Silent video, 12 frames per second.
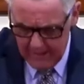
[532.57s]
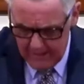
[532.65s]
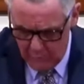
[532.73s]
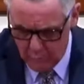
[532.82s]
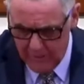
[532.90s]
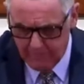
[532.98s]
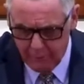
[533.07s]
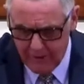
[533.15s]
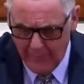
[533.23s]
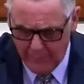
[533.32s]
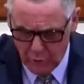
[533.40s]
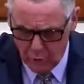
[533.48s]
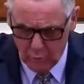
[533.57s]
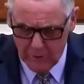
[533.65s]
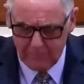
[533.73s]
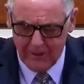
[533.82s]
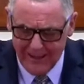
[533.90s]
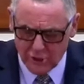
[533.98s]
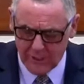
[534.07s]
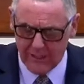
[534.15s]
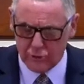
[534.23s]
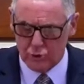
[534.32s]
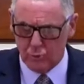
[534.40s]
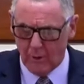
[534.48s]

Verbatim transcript: And we pray that you would bless each